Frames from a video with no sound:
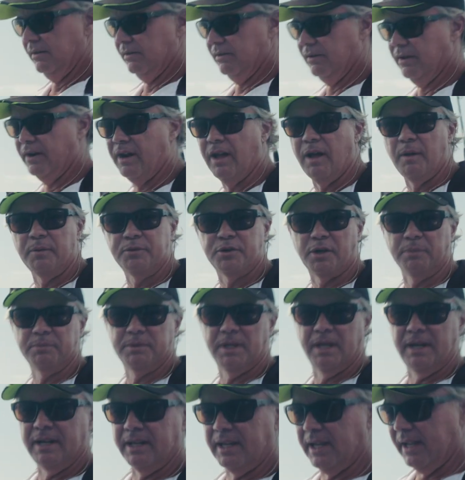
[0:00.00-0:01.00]
Right, I'll drop
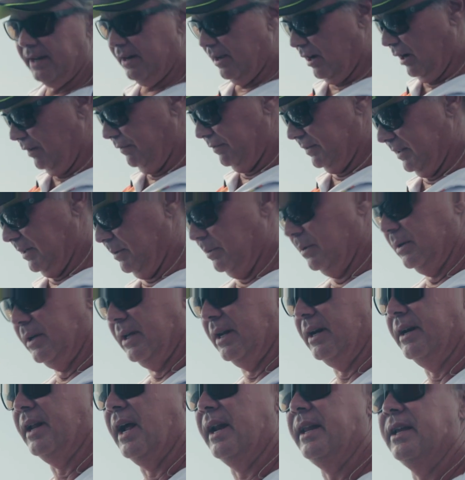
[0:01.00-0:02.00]
down again. Hopefully we'll
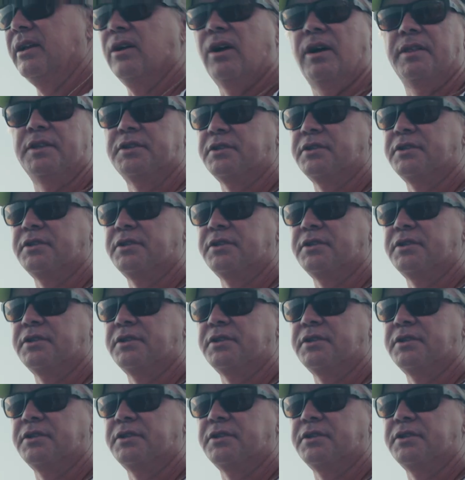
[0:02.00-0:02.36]
get a nannygai